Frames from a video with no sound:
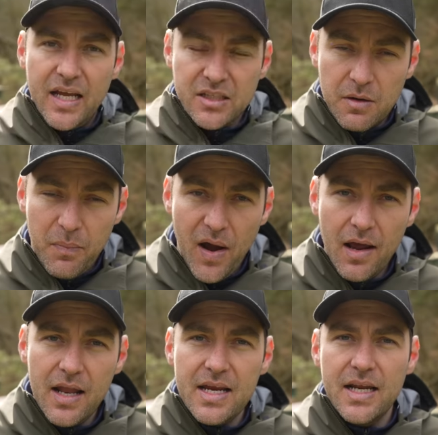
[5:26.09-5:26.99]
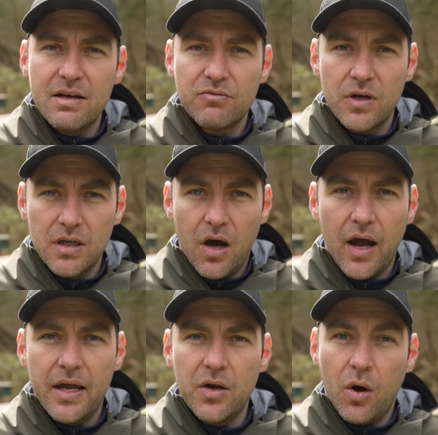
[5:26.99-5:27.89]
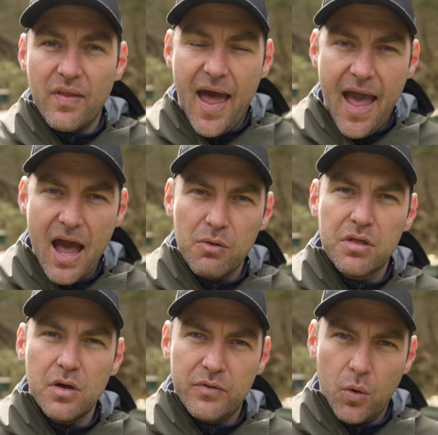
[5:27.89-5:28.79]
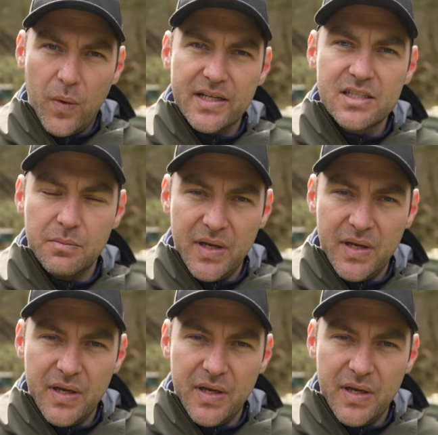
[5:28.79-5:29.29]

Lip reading: is completely reliant on the health of your winter